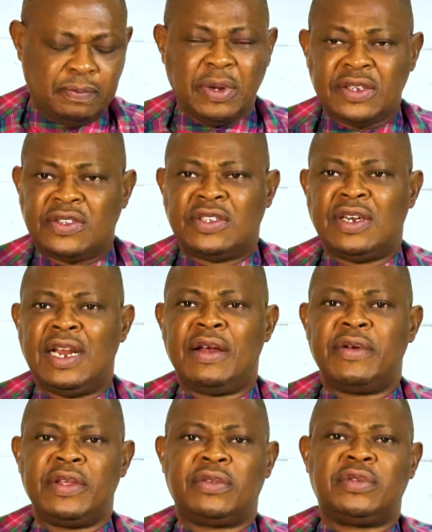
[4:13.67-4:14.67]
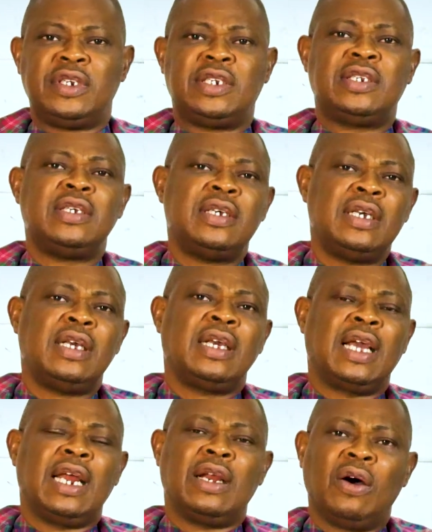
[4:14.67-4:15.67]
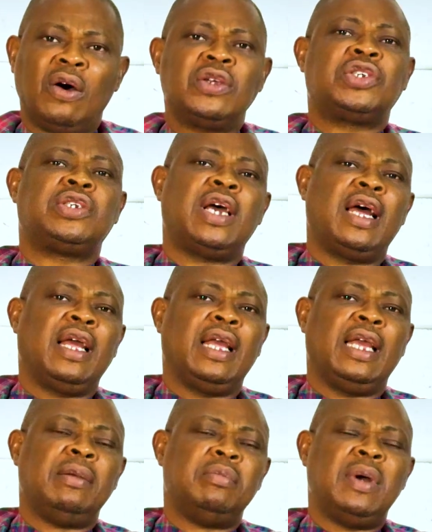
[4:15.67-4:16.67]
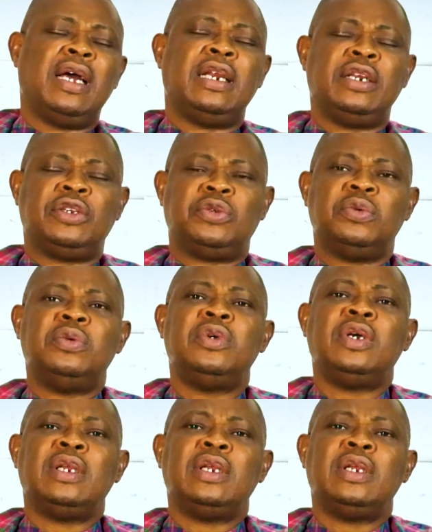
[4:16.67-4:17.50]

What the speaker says: Personal retreat can usher a man into